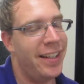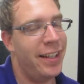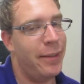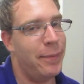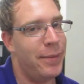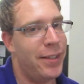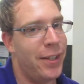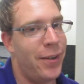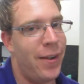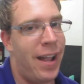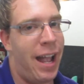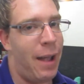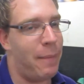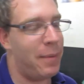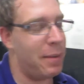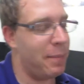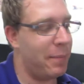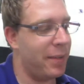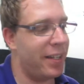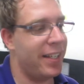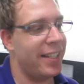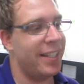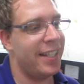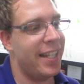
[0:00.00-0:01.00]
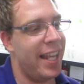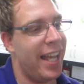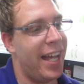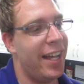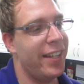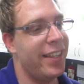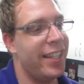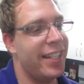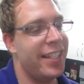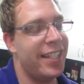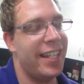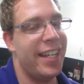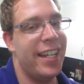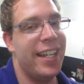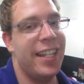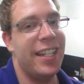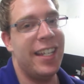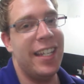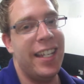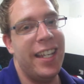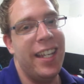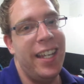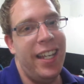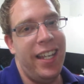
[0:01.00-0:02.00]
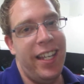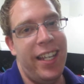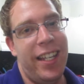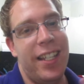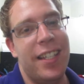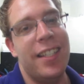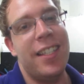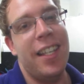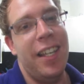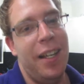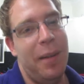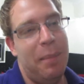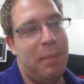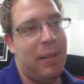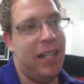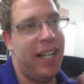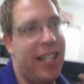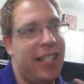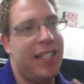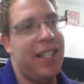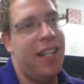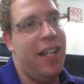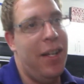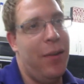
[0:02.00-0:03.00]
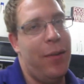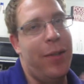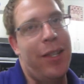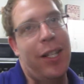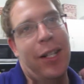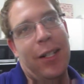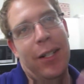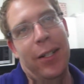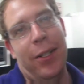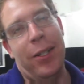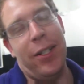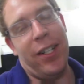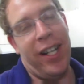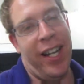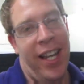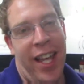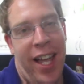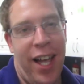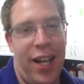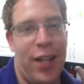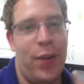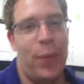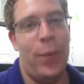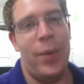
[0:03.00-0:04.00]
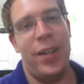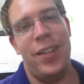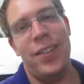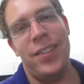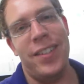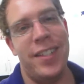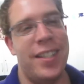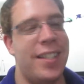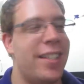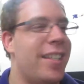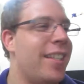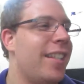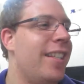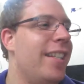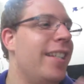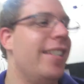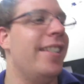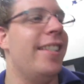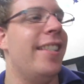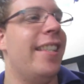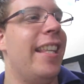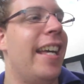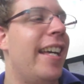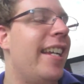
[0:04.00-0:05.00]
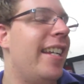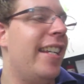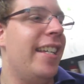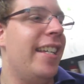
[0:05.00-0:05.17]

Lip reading: I'm so happy because now the Tegan is blessed with the glory and wondrousness that